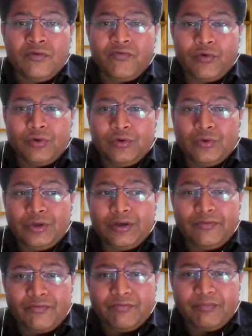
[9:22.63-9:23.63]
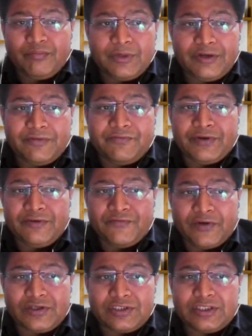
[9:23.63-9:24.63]
for doing different
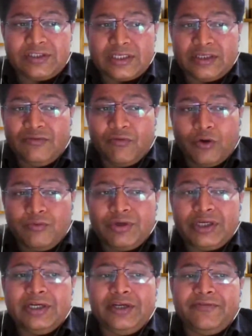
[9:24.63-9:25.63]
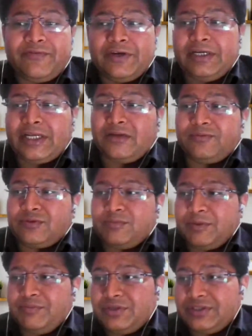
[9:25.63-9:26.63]
functions involving in different types of
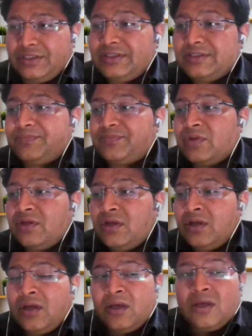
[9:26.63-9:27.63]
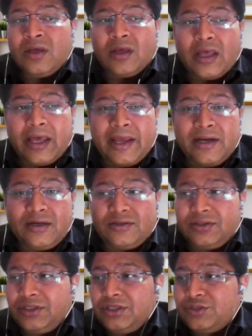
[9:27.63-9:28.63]
the business. And
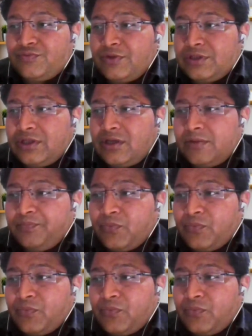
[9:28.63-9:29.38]
these were the